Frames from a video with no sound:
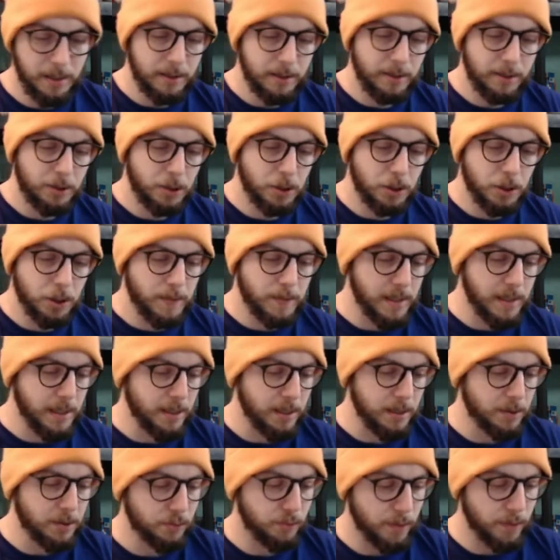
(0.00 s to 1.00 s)
just
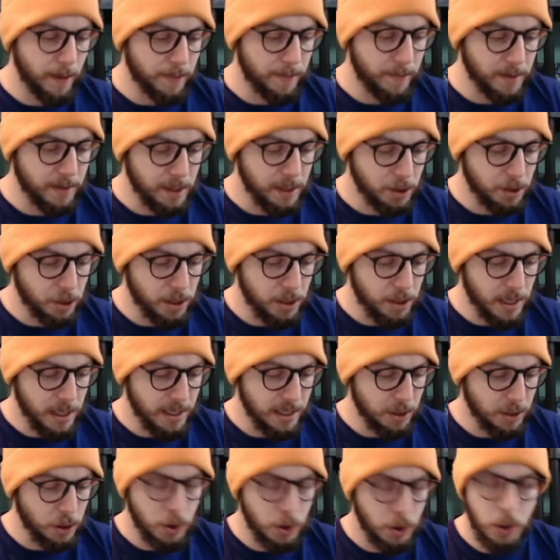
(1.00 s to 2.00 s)
because repetition
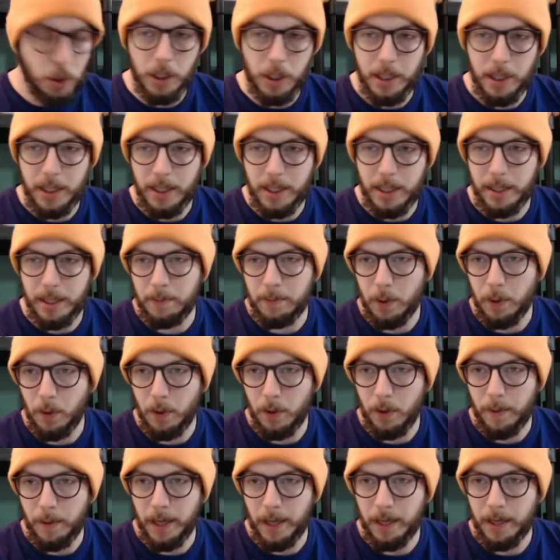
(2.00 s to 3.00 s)
is good in
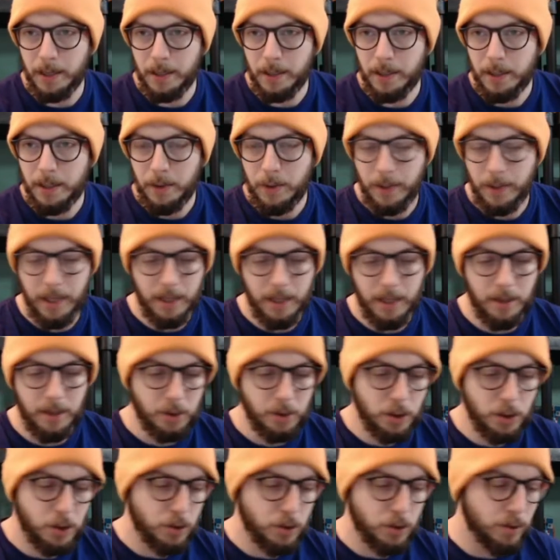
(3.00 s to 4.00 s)
Pokemon. Got another
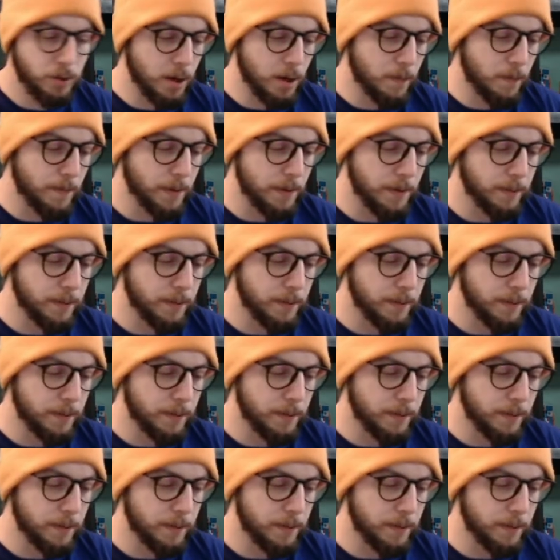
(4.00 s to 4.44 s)
Skrelp.